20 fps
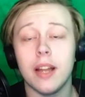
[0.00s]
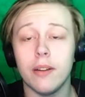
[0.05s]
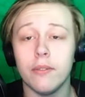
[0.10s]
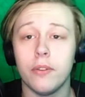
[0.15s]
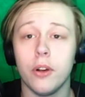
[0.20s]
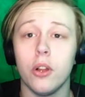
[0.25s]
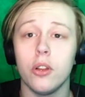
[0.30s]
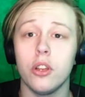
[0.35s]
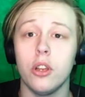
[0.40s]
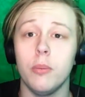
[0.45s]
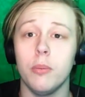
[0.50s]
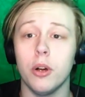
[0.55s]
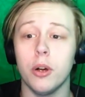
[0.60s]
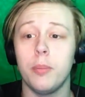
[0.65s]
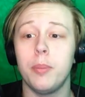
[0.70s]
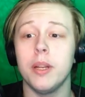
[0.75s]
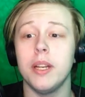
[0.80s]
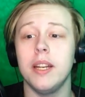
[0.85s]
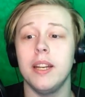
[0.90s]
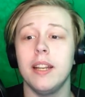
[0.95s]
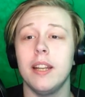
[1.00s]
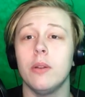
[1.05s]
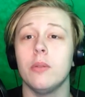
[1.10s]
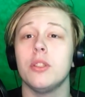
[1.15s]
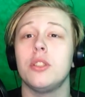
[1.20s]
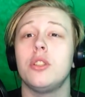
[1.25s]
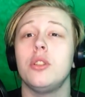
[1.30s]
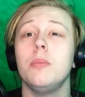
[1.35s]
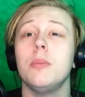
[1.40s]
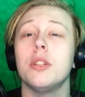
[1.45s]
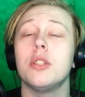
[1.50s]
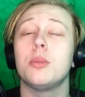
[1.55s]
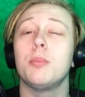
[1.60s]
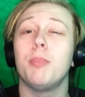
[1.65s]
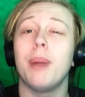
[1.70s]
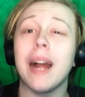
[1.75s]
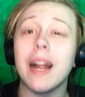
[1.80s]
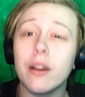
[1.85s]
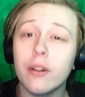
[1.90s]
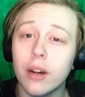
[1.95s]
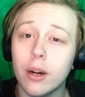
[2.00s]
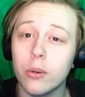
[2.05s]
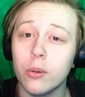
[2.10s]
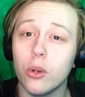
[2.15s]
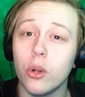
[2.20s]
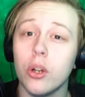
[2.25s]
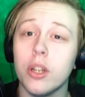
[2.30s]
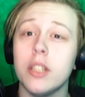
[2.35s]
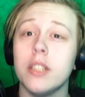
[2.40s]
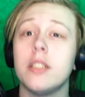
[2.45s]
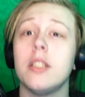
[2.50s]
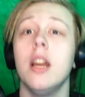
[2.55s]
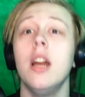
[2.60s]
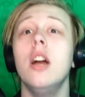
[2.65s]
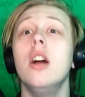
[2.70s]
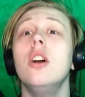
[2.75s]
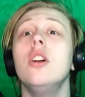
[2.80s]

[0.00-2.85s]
that volume up, and there was too much background noise